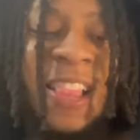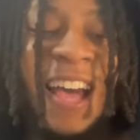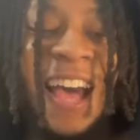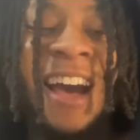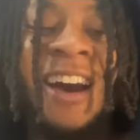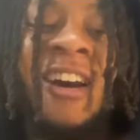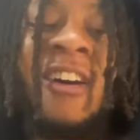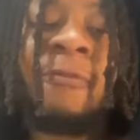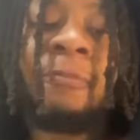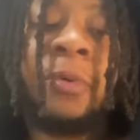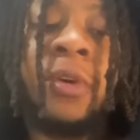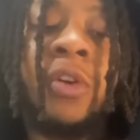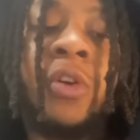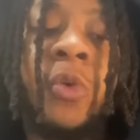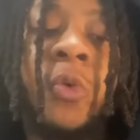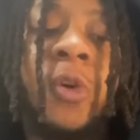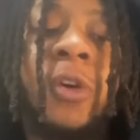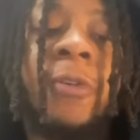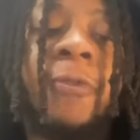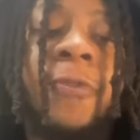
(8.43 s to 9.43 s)
I've
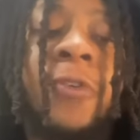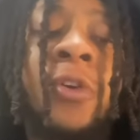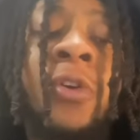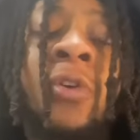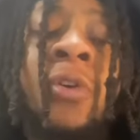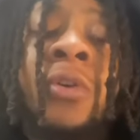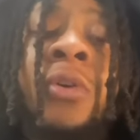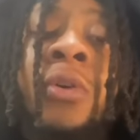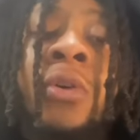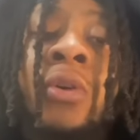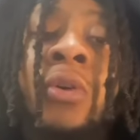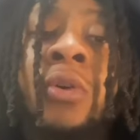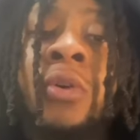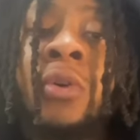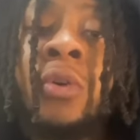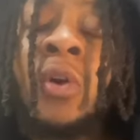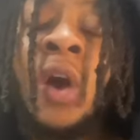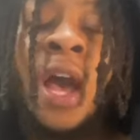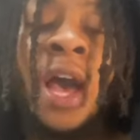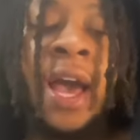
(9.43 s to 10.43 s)
been with
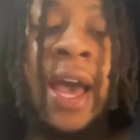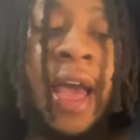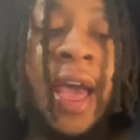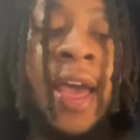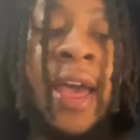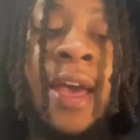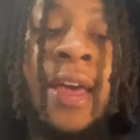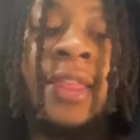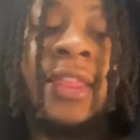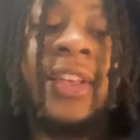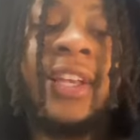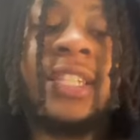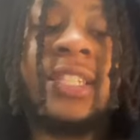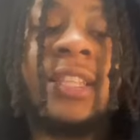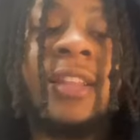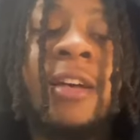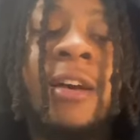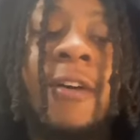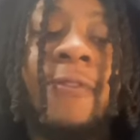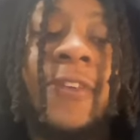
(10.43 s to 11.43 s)
you, and this
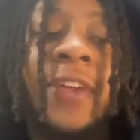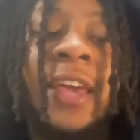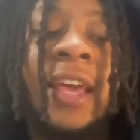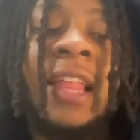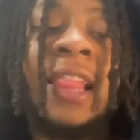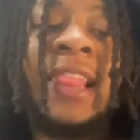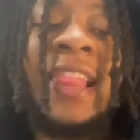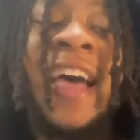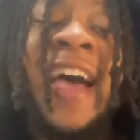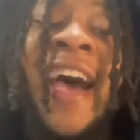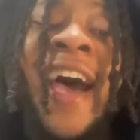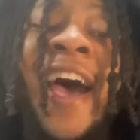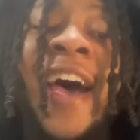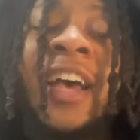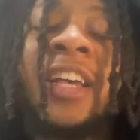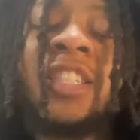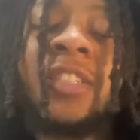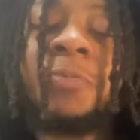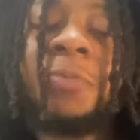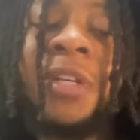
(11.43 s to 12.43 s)
love can
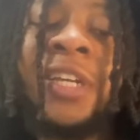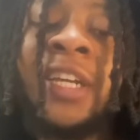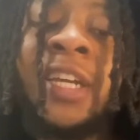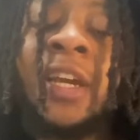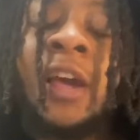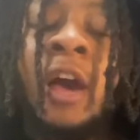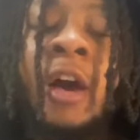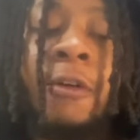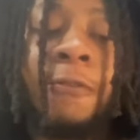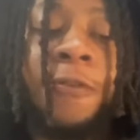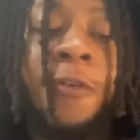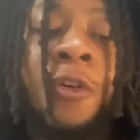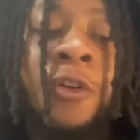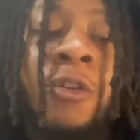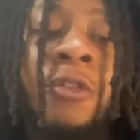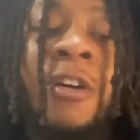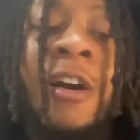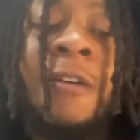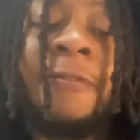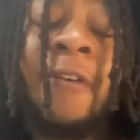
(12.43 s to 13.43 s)
last me
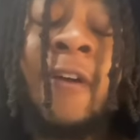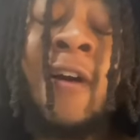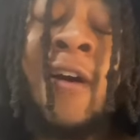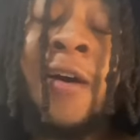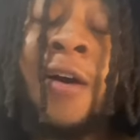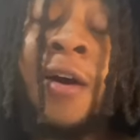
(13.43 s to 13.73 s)
forever.